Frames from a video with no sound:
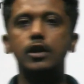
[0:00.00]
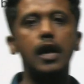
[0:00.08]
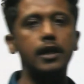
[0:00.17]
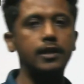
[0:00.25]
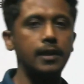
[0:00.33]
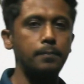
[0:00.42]

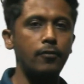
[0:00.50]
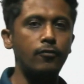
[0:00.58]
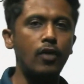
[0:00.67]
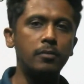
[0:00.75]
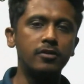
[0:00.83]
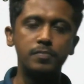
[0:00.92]
and they
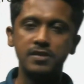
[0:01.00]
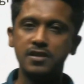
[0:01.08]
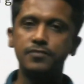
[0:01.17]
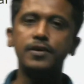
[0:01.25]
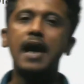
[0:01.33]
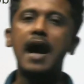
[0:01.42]
perform a
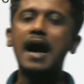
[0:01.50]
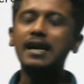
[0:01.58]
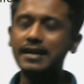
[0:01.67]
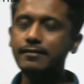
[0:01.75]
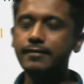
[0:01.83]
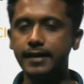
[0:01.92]
specific
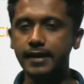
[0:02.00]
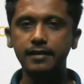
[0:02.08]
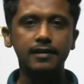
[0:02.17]
activity